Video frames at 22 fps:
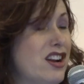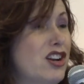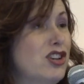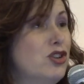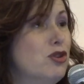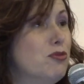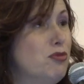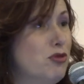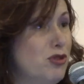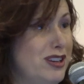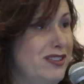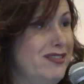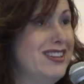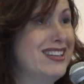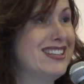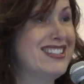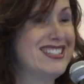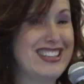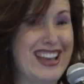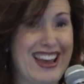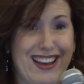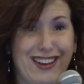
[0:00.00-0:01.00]
on your
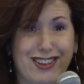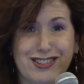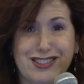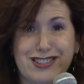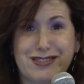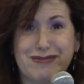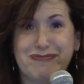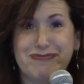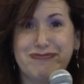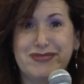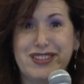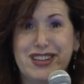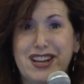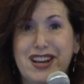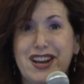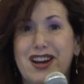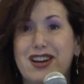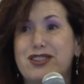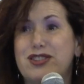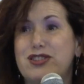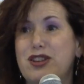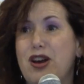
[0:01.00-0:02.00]
previous sales.
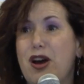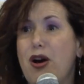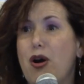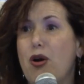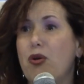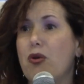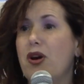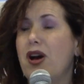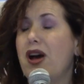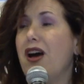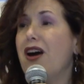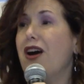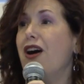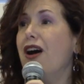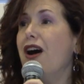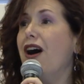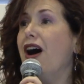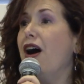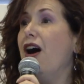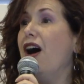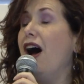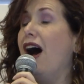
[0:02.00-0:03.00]
So
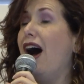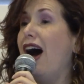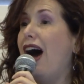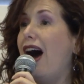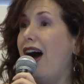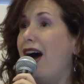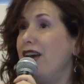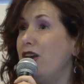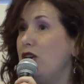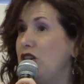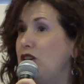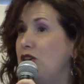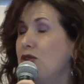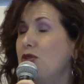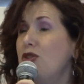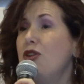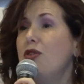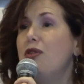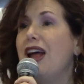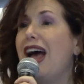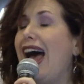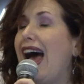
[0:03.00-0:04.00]
you
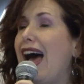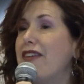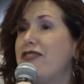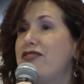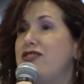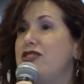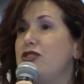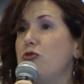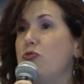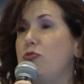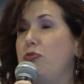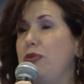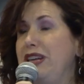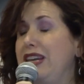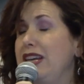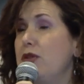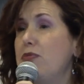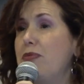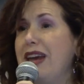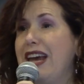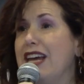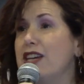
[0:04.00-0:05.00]
don't have to
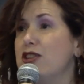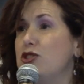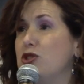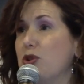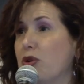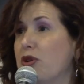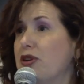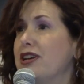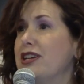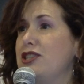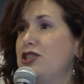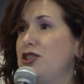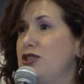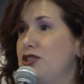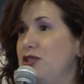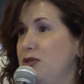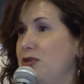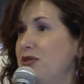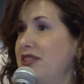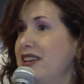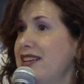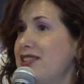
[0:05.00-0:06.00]
be Pandora to do
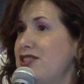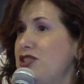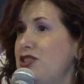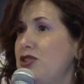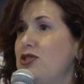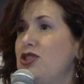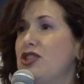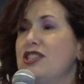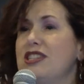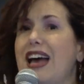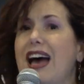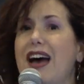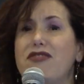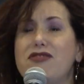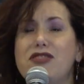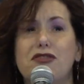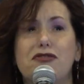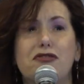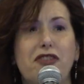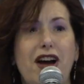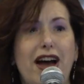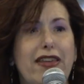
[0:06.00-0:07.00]
this. You just have to
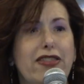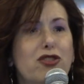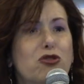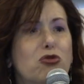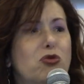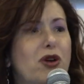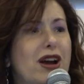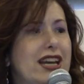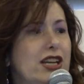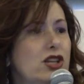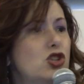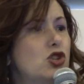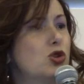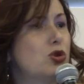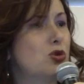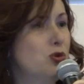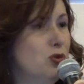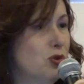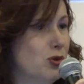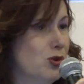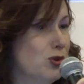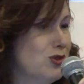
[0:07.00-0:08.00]
find the right
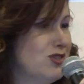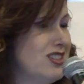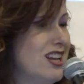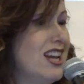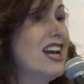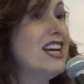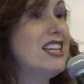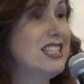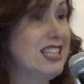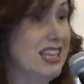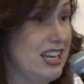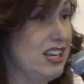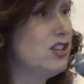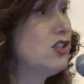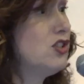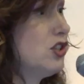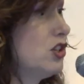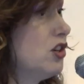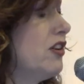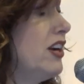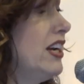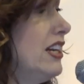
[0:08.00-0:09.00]
tools to
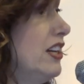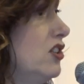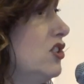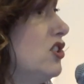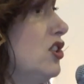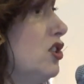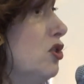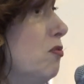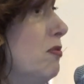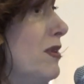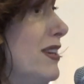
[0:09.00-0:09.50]
integrate into your